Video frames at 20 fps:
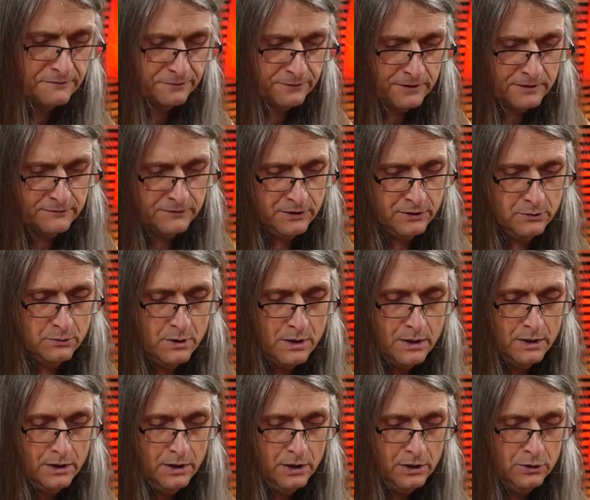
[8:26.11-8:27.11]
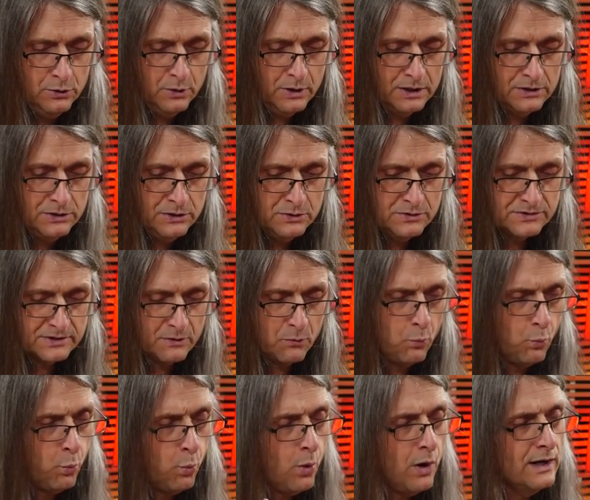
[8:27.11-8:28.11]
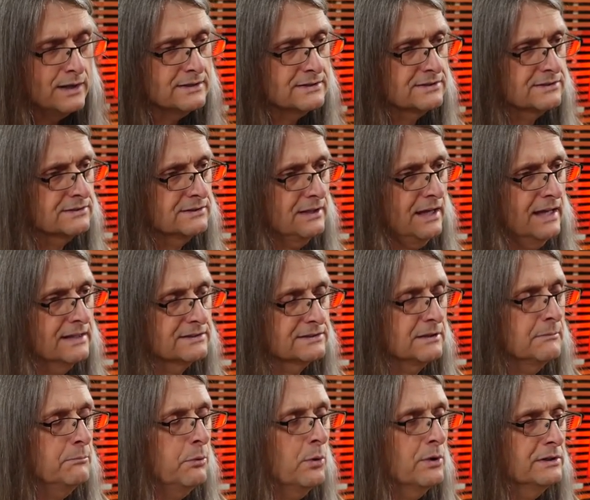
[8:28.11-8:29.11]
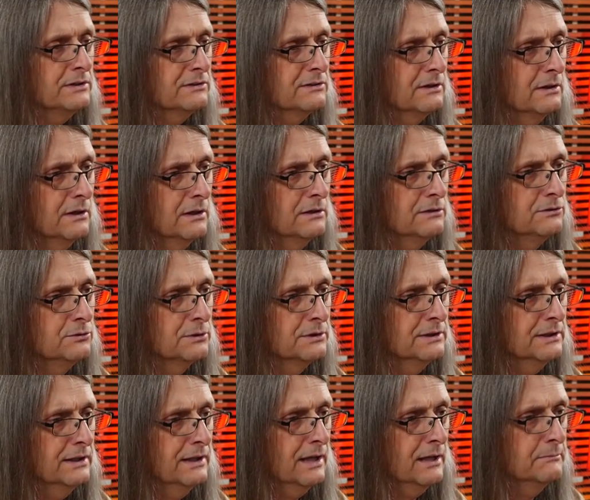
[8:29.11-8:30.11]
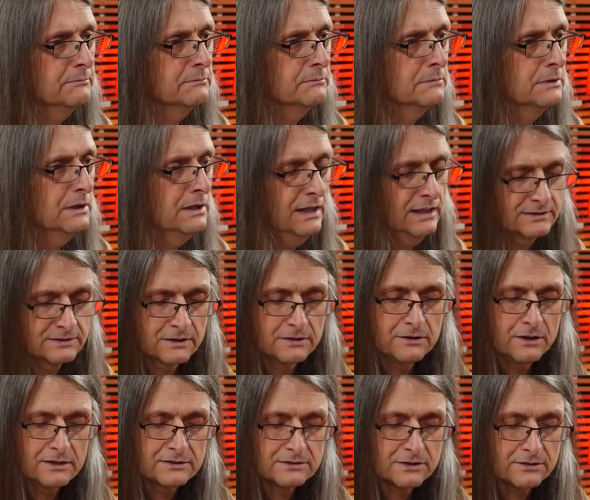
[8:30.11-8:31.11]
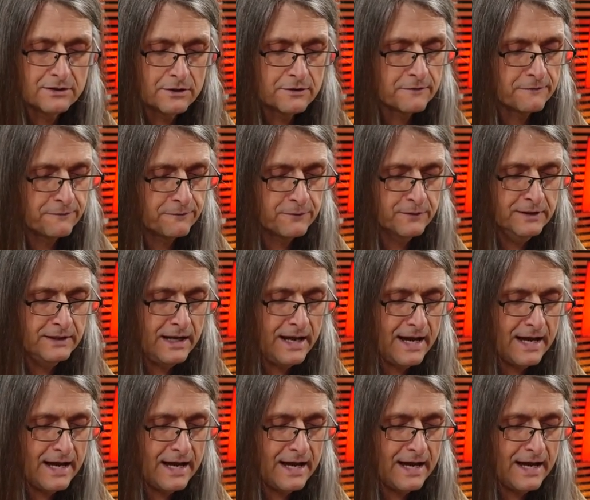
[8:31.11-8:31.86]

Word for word: in front of you, you can use it once at some point uh, during the game. All it's, right. it's another free